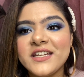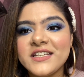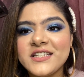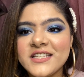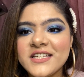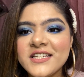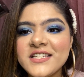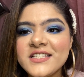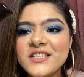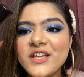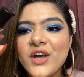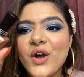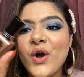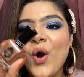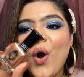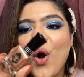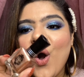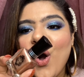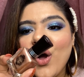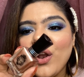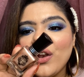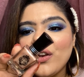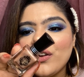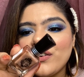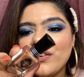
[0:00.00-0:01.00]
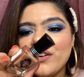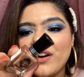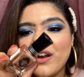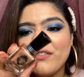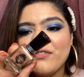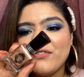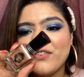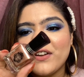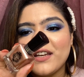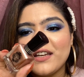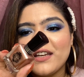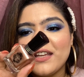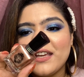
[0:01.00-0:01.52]
it is a
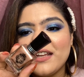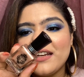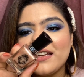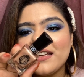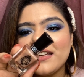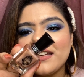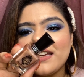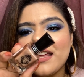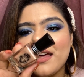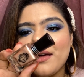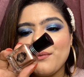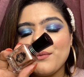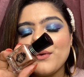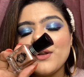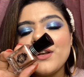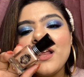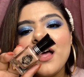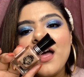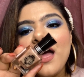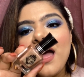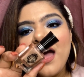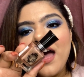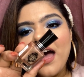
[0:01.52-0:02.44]
holographic nail enamel.